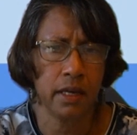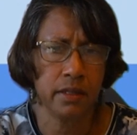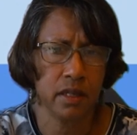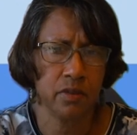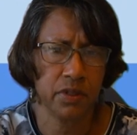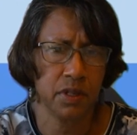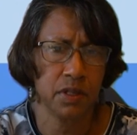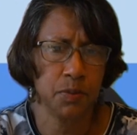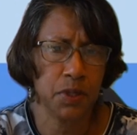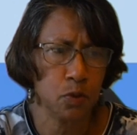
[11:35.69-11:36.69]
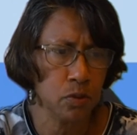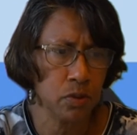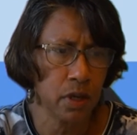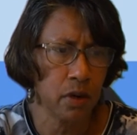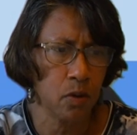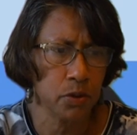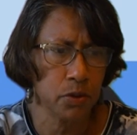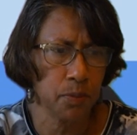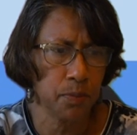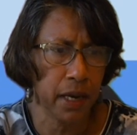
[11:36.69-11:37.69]
and self-assessment tools are
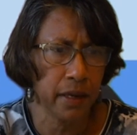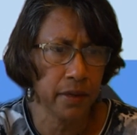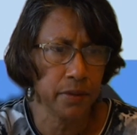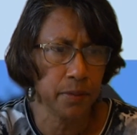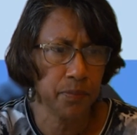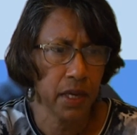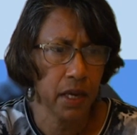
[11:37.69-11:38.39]
also planned.